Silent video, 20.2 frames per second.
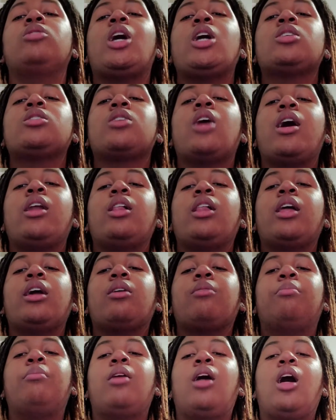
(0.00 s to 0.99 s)
that's kind of
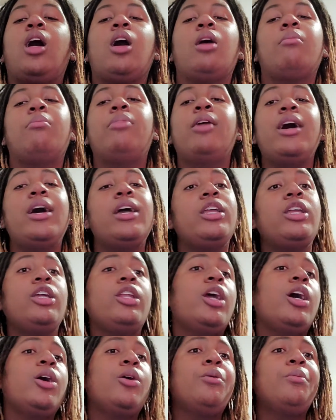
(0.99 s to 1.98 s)
like blah. But you
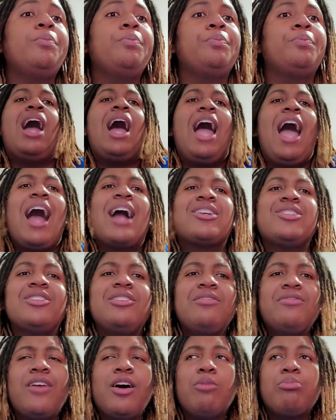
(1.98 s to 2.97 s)
know, I
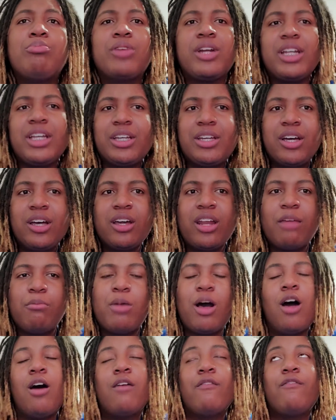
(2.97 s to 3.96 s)
actually felt pretty good. I
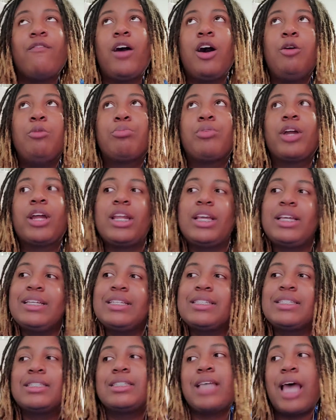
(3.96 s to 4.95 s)
felt pretty
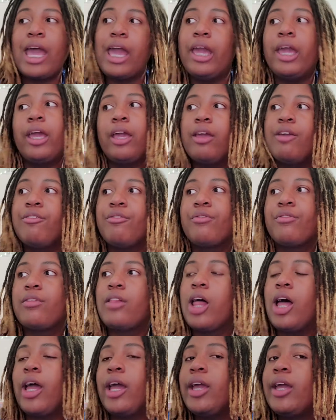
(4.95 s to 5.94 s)
safe.
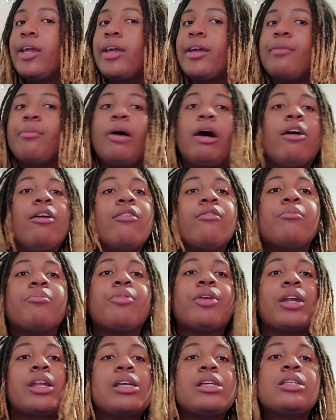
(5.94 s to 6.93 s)
Like, felt
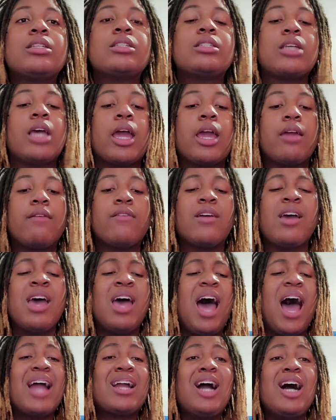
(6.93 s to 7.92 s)
pretty safe.
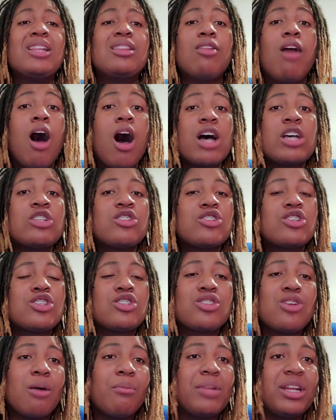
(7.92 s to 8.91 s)
I got
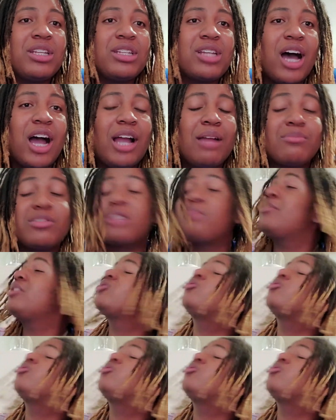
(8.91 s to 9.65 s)
lost so many times. Like, my